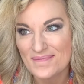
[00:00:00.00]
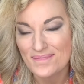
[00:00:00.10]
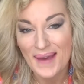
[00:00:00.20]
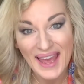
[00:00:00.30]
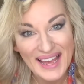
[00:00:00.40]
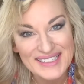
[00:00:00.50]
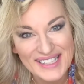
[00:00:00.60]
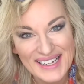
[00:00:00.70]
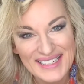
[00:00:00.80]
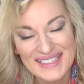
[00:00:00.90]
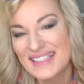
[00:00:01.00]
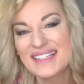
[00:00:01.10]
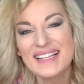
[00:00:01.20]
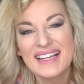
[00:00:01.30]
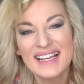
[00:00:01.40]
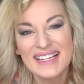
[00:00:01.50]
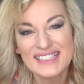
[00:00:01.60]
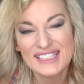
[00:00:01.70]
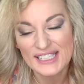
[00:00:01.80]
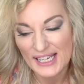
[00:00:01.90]
pageants.
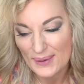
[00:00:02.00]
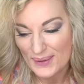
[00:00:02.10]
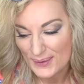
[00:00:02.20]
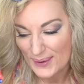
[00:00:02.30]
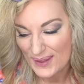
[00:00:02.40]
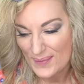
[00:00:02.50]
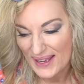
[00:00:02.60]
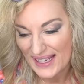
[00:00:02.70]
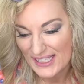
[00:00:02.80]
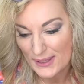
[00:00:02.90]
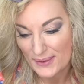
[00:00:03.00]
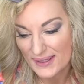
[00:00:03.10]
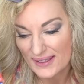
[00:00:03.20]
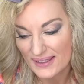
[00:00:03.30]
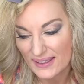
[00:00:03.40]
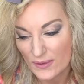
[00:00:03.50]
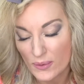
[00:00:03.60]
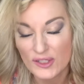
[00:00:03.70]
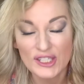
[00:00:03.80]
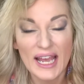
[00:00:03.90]
She was with me.
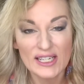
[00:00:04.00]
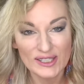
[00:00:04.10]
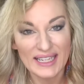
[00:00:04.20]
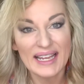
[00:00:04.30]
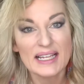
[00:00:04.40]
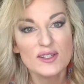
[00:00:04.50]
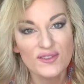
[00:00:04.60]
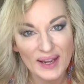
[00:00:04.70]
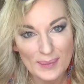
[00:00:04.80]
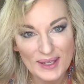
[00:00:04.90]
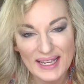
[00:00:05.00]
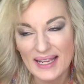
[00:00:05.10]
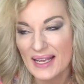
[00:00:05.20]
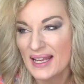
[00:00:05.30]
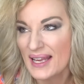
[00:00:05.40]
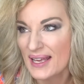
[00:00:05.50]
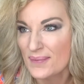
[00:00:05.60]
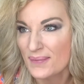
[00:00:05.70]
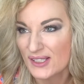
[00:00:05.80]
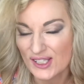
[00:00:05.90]
She actually is family,
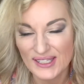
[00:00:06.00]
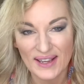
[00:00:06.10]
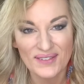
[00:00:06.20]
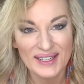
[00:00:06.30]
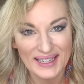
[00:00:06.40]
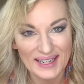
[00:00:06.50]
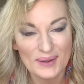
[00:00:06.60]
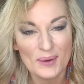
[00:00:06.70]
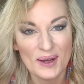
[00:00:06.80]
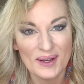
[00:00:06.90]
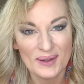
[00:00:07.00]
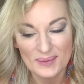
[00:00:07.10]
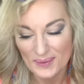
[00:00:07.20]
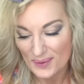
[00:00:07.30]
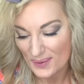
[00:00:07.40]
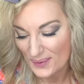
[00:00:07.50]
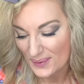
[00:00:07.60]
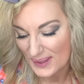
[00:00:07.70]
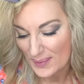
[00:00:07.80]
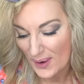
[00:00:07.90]
but she definitely
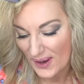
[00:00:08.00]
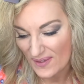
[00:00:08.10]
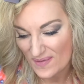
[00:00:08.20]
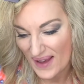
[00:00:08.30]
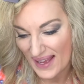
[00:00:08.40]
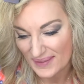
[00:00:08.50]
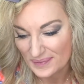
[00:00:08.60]
was a part of my